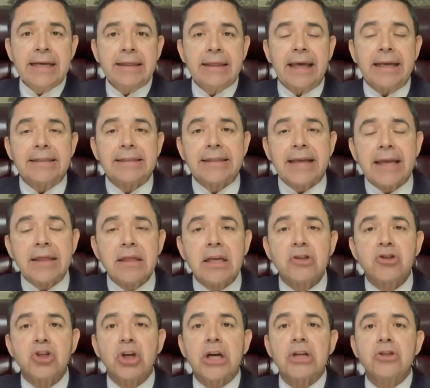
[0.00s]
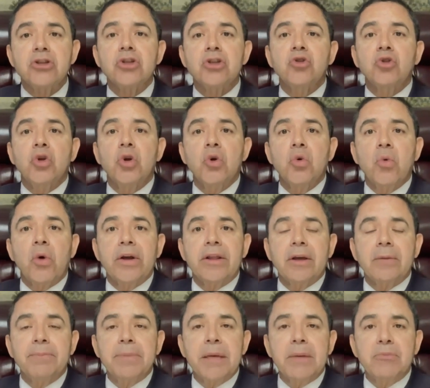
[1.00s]
They send the judges to where
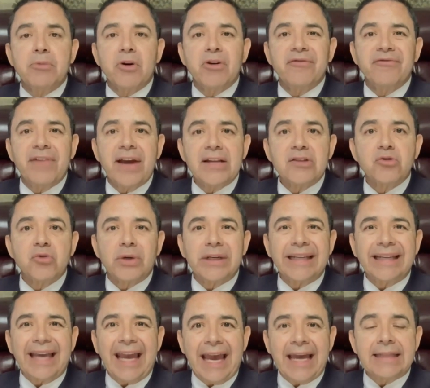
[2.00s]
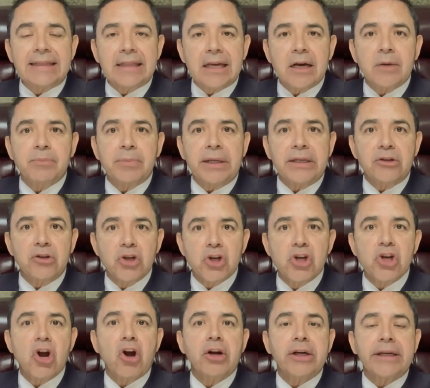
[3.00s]
the people eventually end up in New
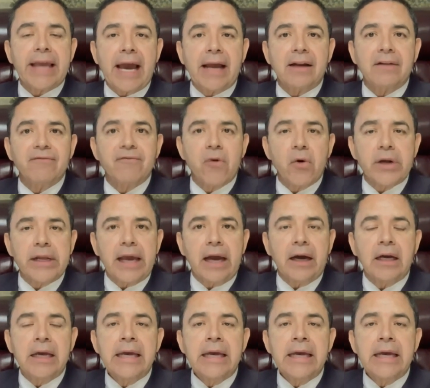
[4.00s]
York, California.